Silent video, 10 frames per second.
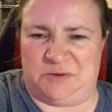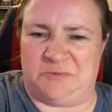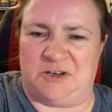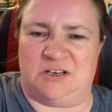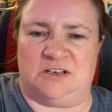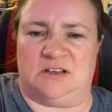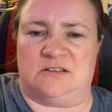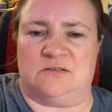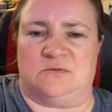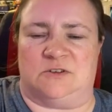bought
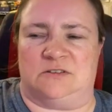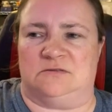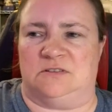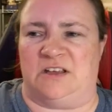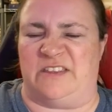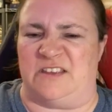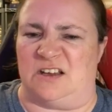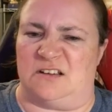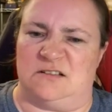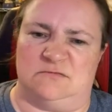another one, I
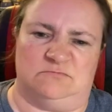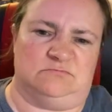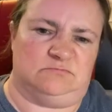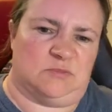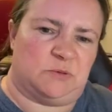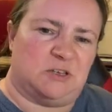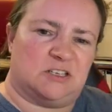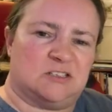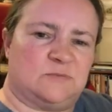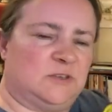think. Maybe I
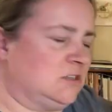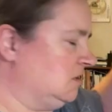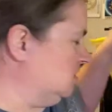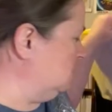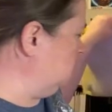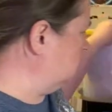just bought the ladybug.